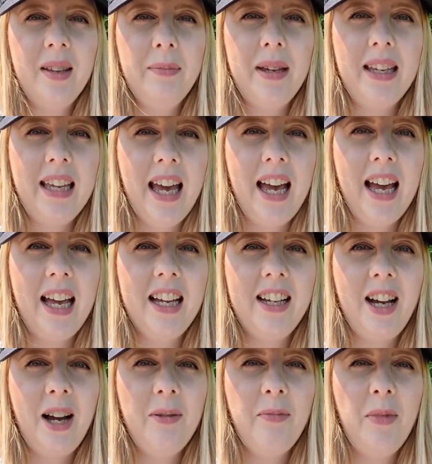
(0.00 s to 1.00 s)
But yeah,
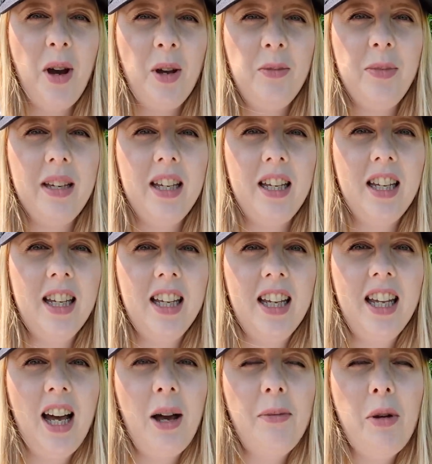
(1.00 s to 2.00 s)
I'm hoping
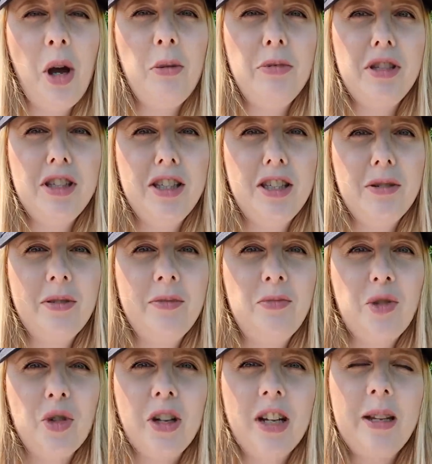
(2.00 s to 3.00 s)
he's still
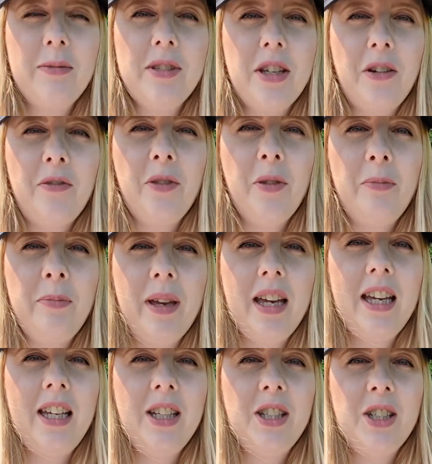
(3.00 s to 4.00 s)
enjoying himself at the
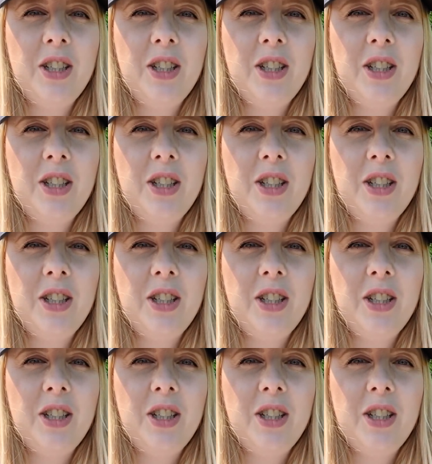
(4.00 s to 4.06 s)
beach.